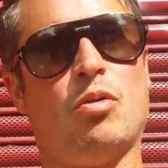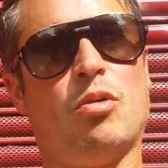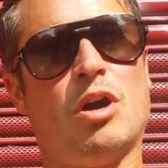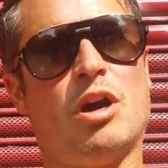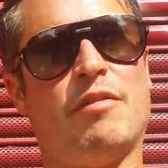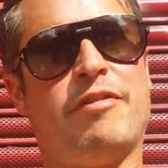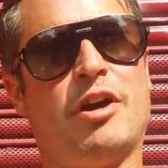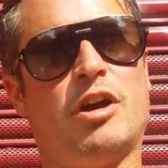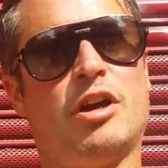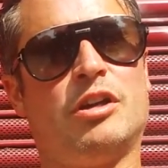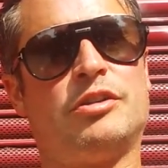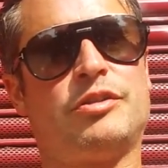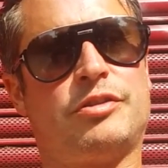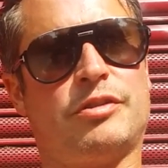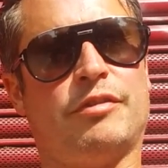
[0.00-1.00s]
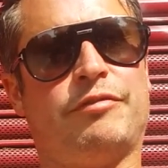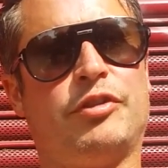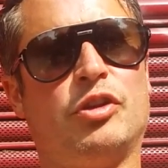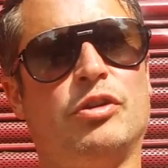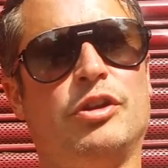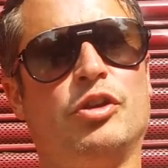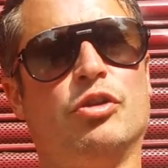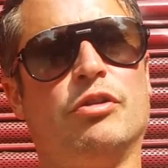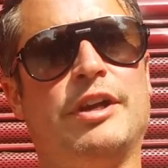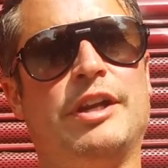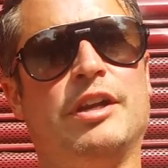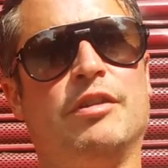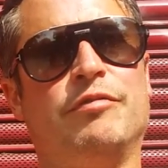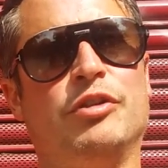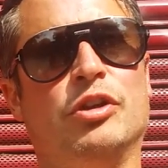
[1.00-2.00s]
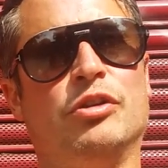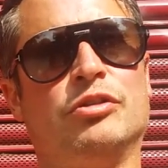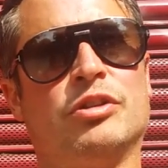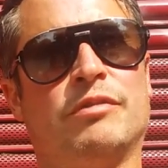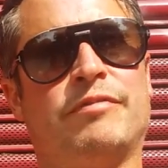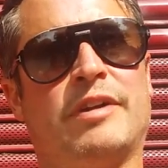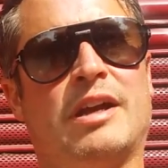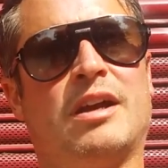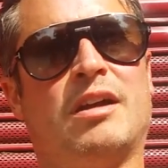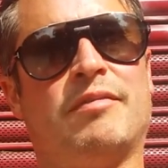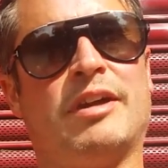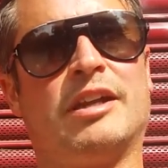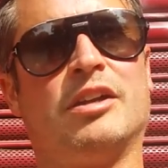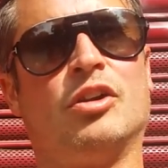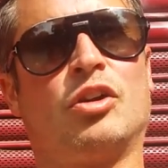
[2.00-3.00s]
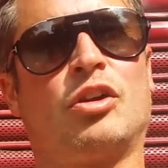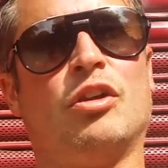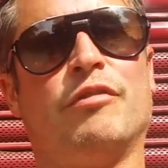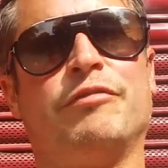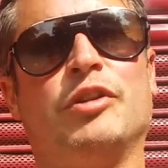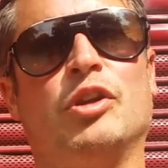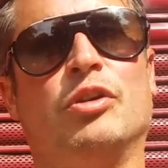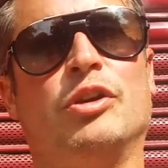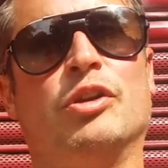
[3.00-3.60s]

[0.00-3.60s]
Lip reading: Well, I've heard a few of your interviews. I've had a look at a few